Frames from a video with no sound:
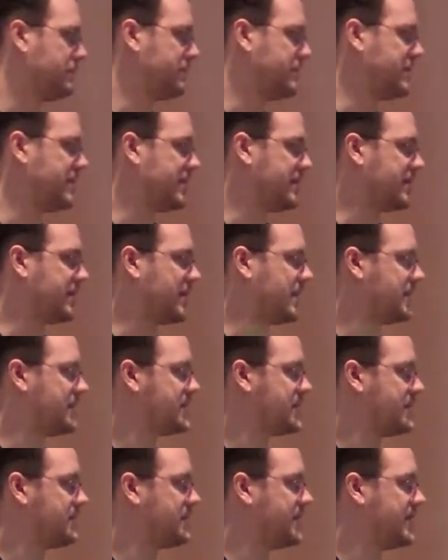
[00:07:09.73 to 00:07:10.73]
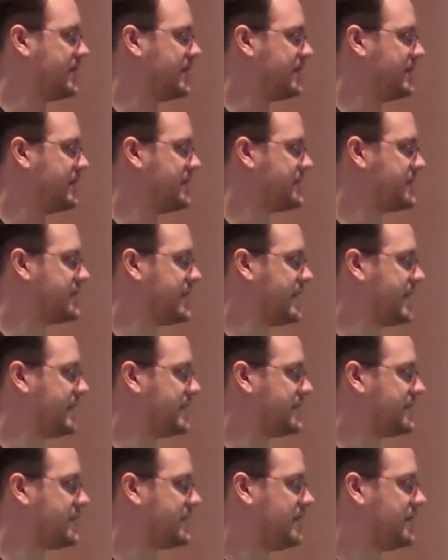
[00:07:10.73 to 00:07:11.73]
The concept here is that
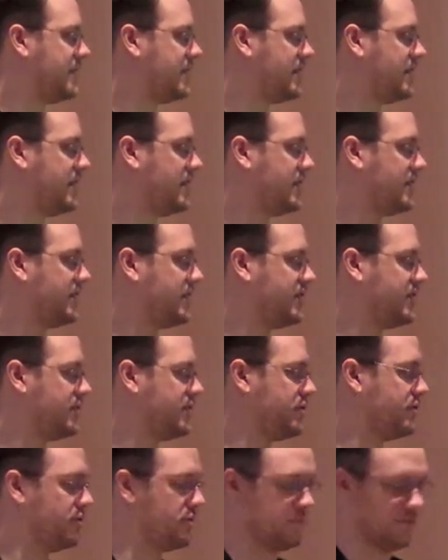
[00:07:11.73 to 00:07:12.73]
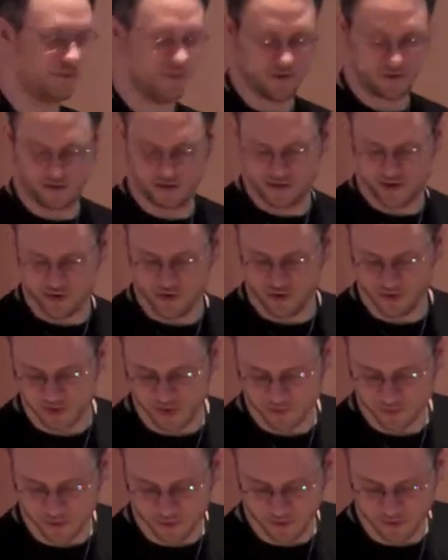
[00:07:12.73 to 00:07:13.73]
you
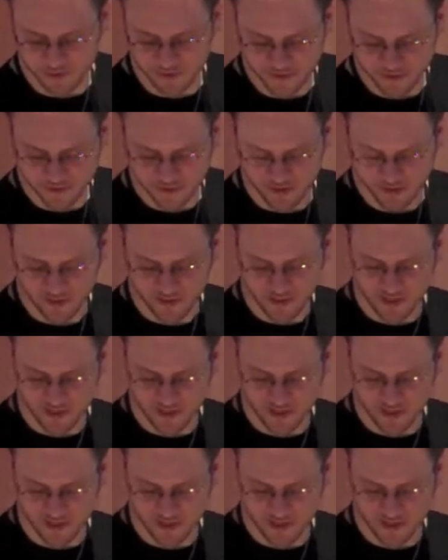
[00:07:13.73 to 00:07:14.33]
expose